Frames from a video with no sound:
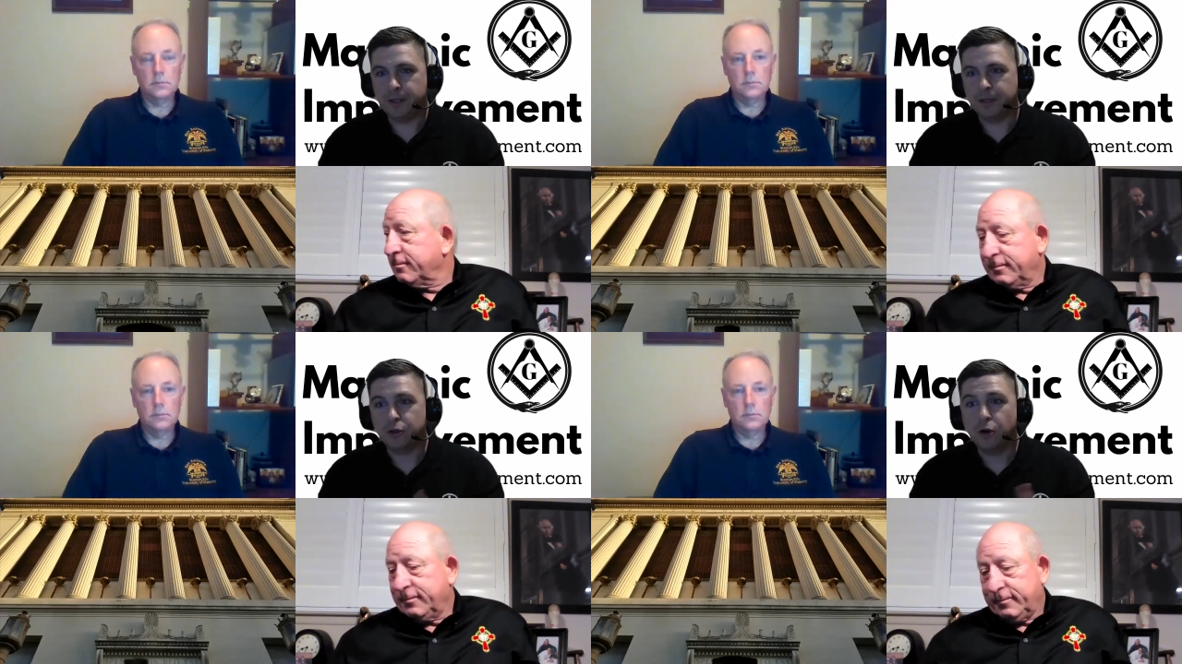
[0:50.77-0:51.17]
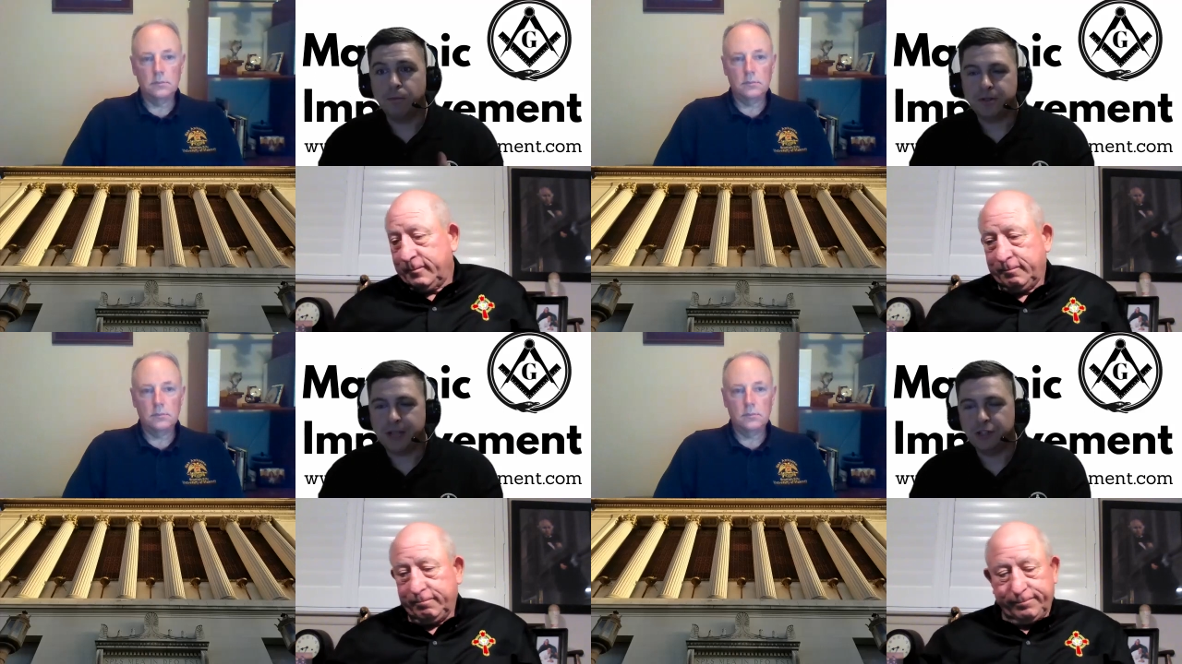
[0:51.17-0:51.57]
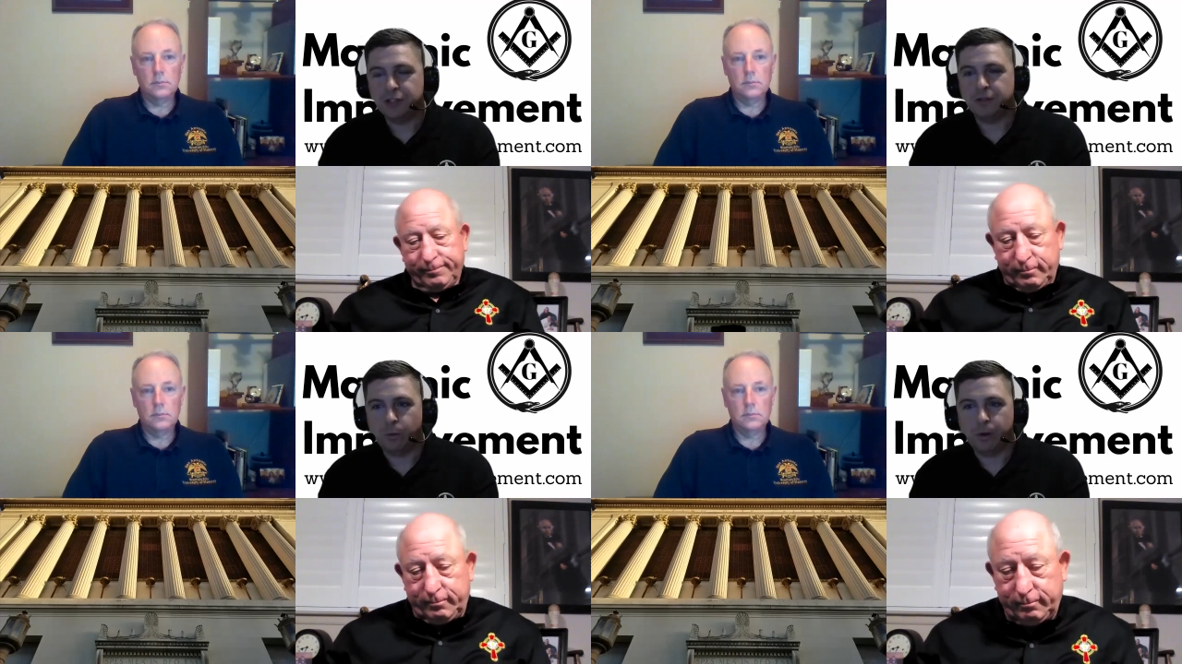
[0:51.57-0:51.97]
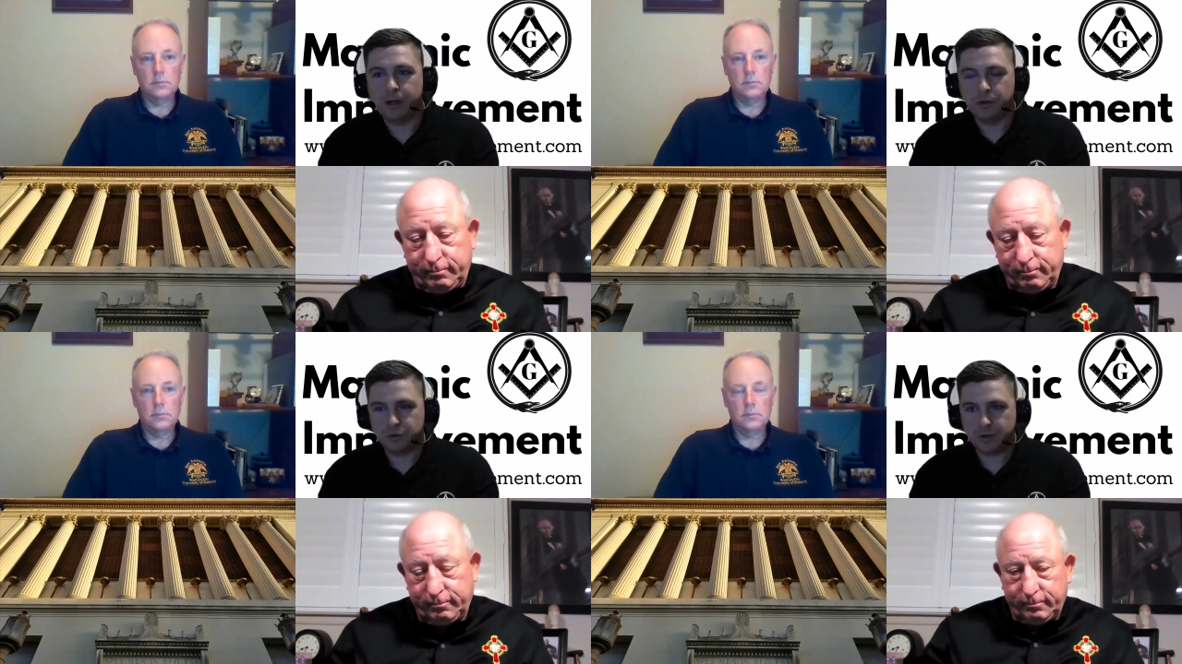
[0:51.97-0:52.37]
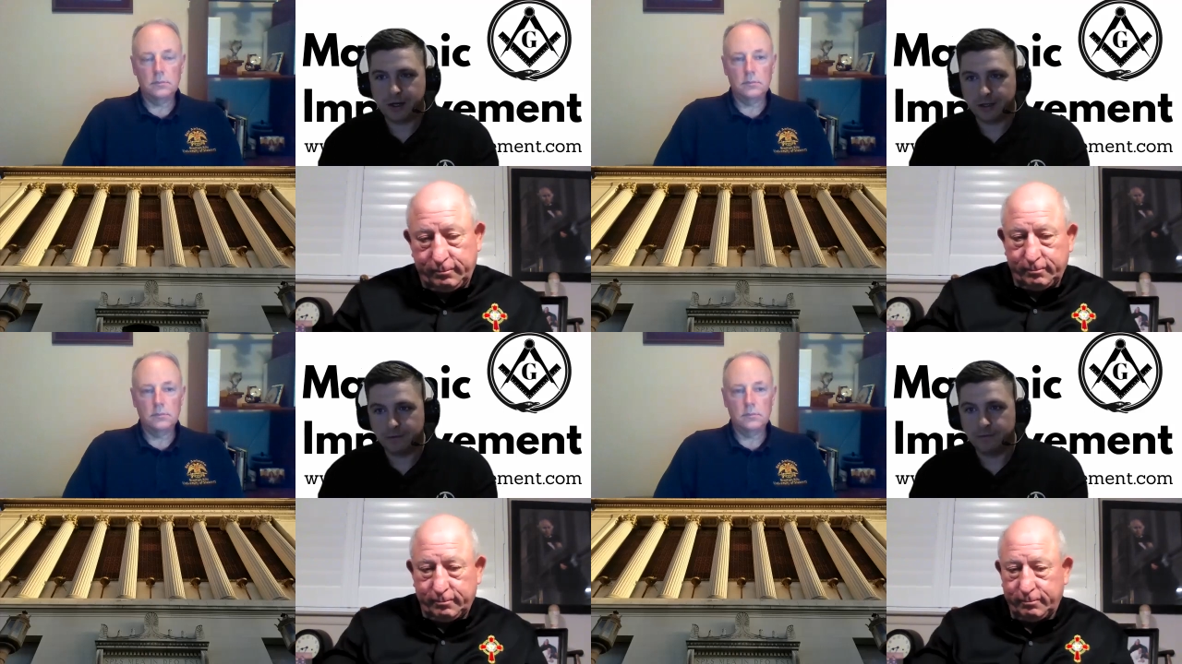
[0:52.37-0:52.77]
Speaker 1: interpretation for what he was
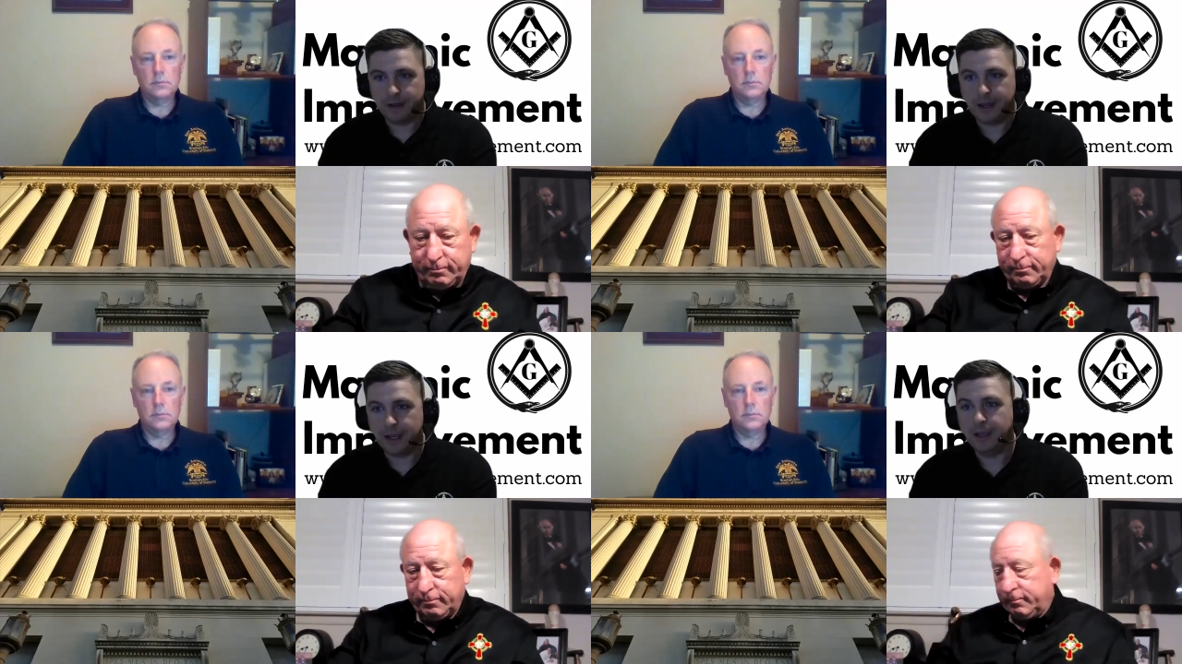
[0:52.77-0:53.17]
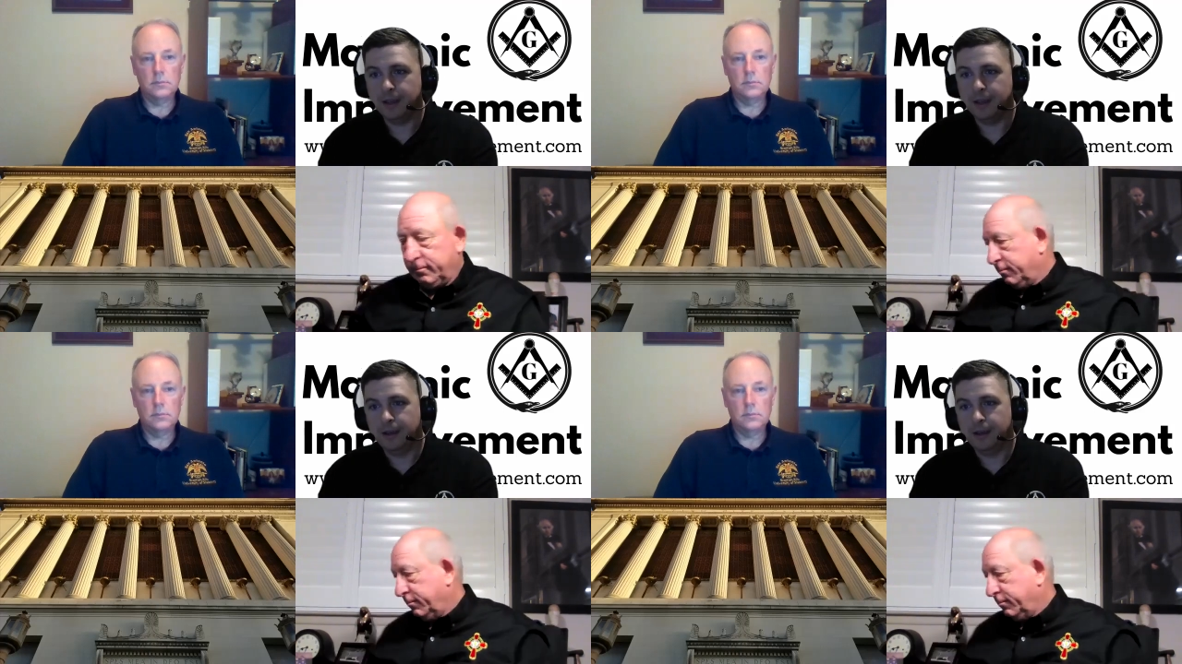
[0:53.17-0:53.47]
trying to convey,